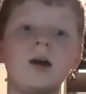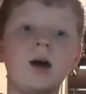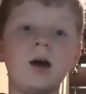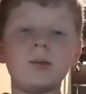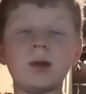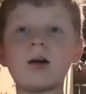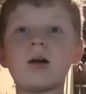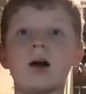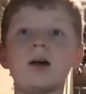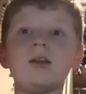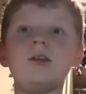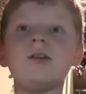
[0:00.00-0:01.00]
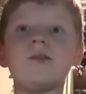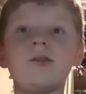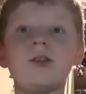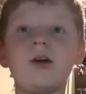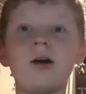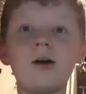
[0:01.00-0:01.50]
Um, now, guys, for
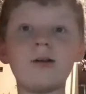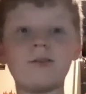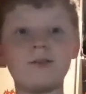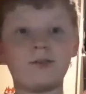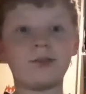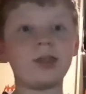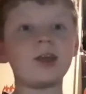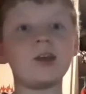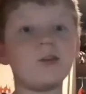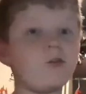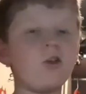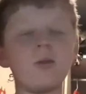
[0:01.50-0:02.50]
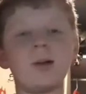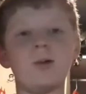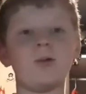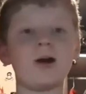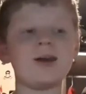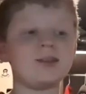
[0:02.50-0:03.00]
the thing you've all been
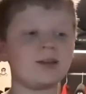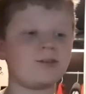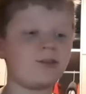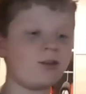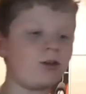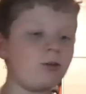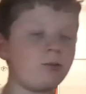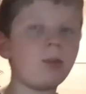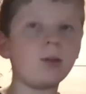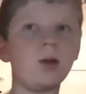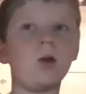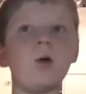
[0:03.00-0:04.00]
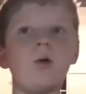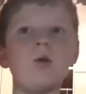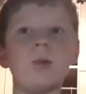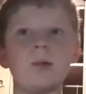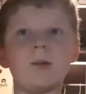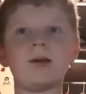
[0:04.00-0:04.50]
waiting for, probably not all
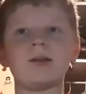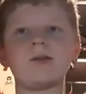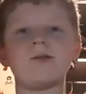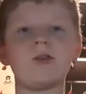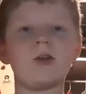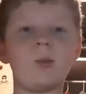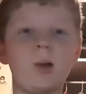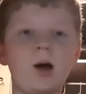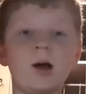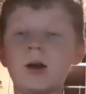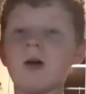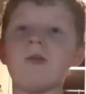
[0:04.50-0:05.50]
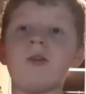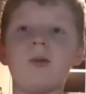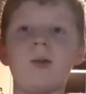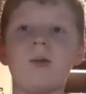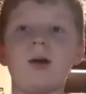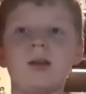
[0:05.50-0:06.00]
been waiting for, but a lot of you have
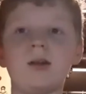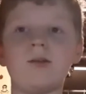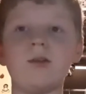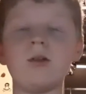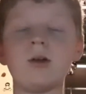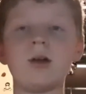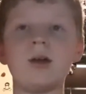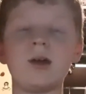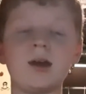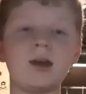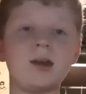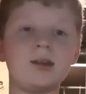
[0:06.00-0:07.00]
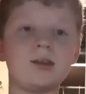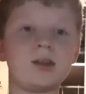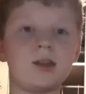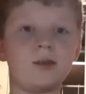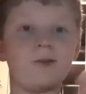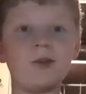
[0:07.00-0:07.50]
been waiting for, is
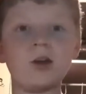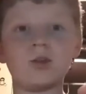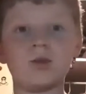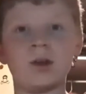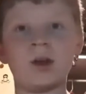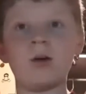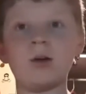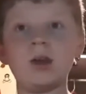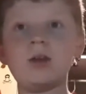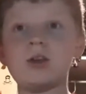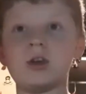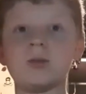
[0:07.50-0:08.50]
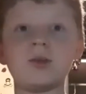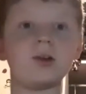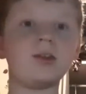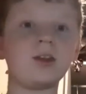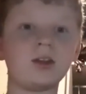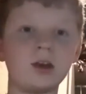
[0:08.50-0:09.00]
the first video on YouTube. So I
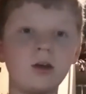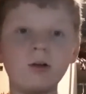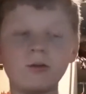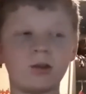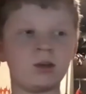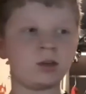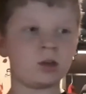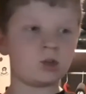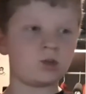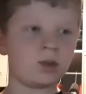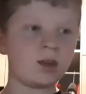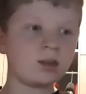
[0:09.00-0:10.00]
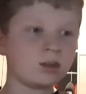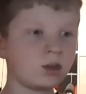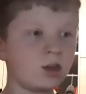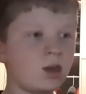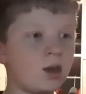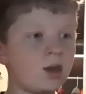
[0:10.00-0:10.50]
did a lot of research for this,
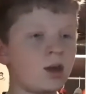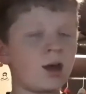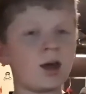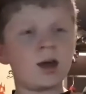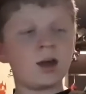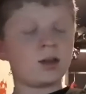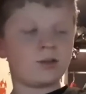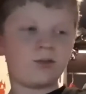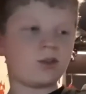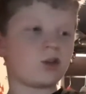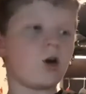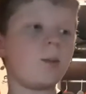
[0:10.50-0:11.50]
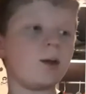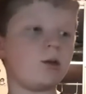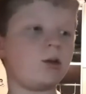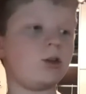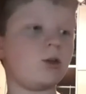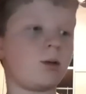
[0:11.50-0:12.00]
uh, the first comment on
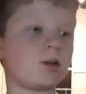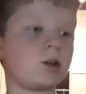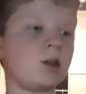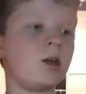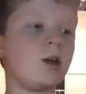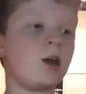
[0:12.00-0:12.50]
YouTube, actually.